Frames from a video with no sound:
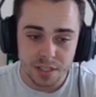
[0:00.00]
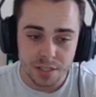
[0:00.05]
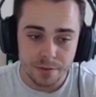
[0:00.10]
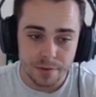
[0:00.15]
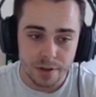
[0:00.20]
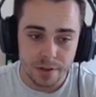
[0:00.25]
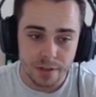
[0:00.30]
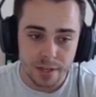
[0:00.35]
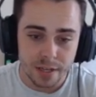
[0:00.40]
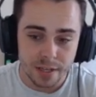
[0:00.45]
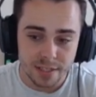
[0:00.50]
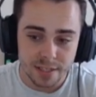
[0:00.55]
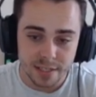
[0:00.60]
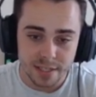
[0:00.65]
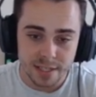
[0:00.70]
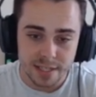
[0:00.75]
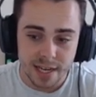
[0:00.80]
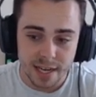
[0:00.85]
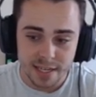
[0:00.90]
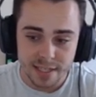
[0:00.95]
to run on it because
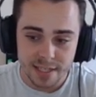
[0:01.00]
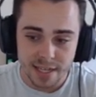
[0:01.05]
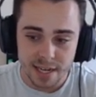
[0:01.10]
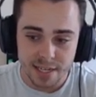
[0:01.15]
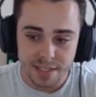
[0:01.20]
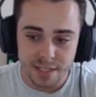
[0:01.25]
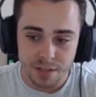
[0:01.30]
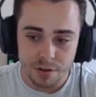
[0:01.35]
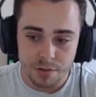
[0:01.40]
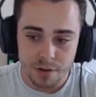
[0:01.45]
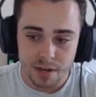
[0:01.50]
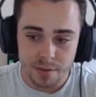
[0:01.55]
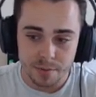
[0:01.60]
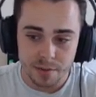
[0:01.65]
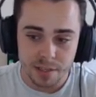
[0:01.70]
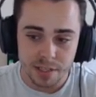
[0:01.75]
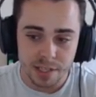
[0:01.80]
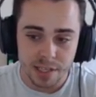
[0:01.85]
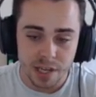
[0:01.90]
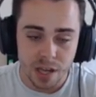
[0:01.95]
its attack stat is
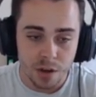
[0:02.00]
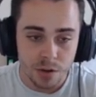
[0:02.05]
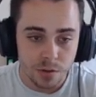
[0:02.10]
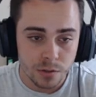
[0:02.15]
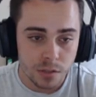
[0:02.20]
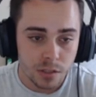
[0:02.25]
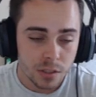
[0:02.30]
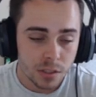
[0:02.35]
incredibly low.